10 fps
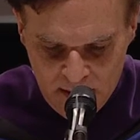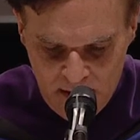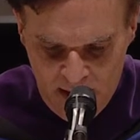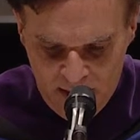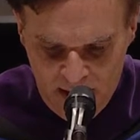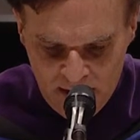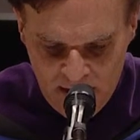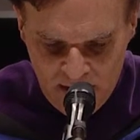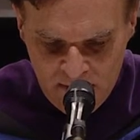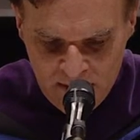And then
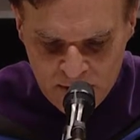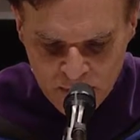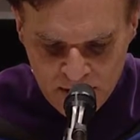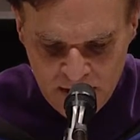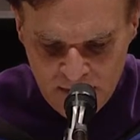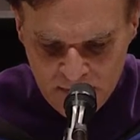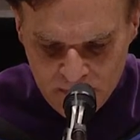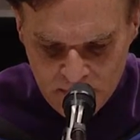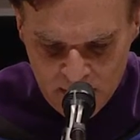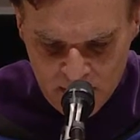individually,
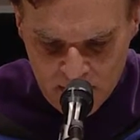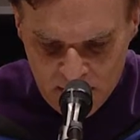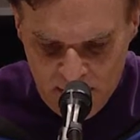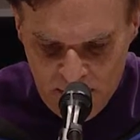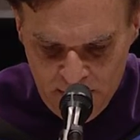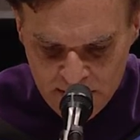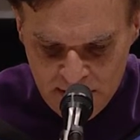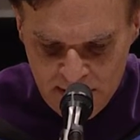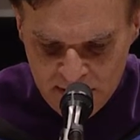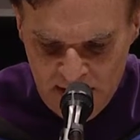there is
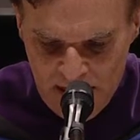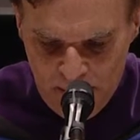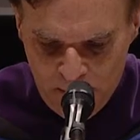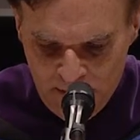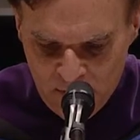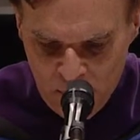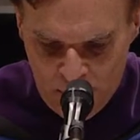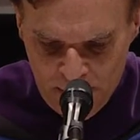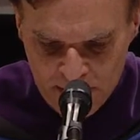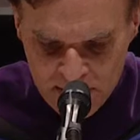the example of
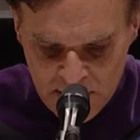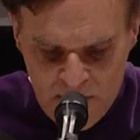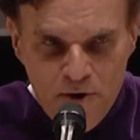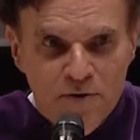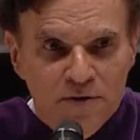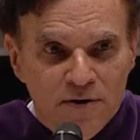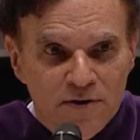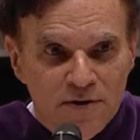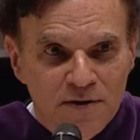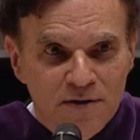Gloria Chacon,
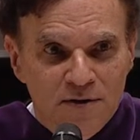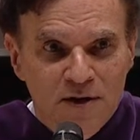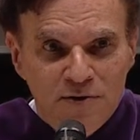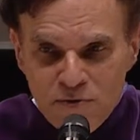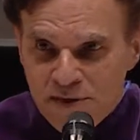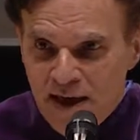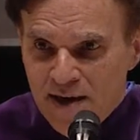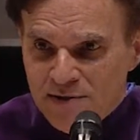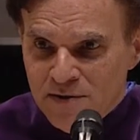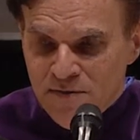a
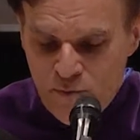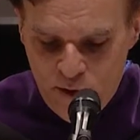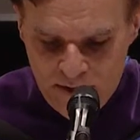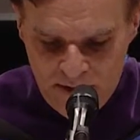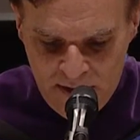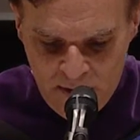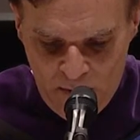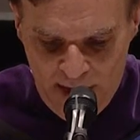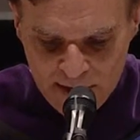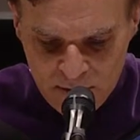2014
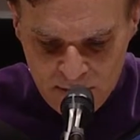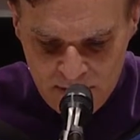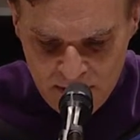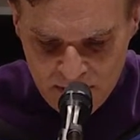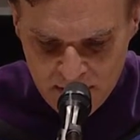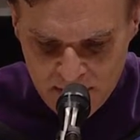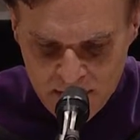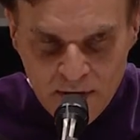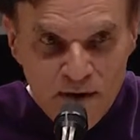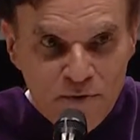graduate
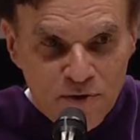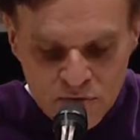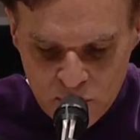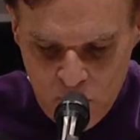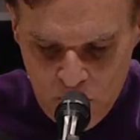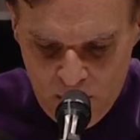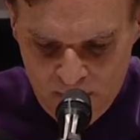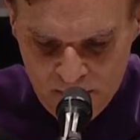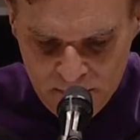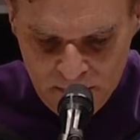of your
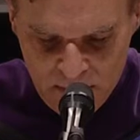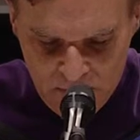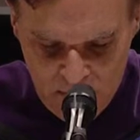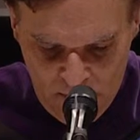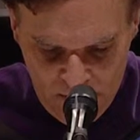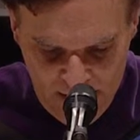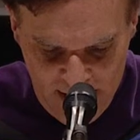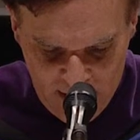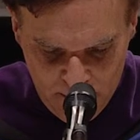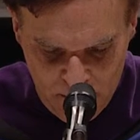school, who
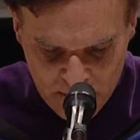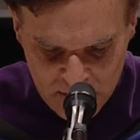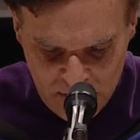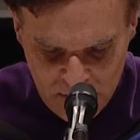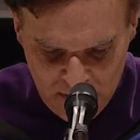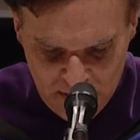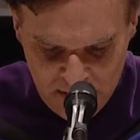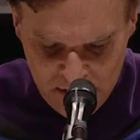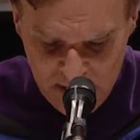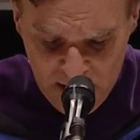fled
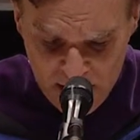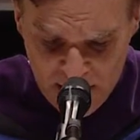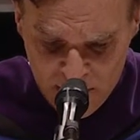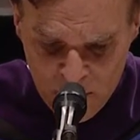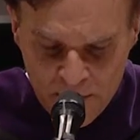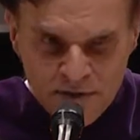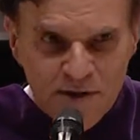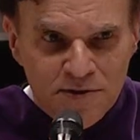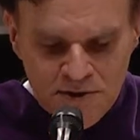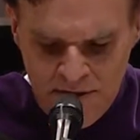persecution in Honduras
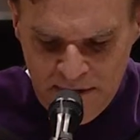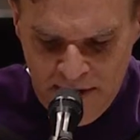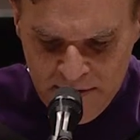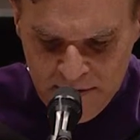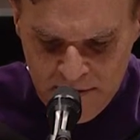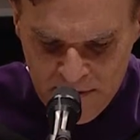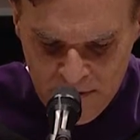as a teenager,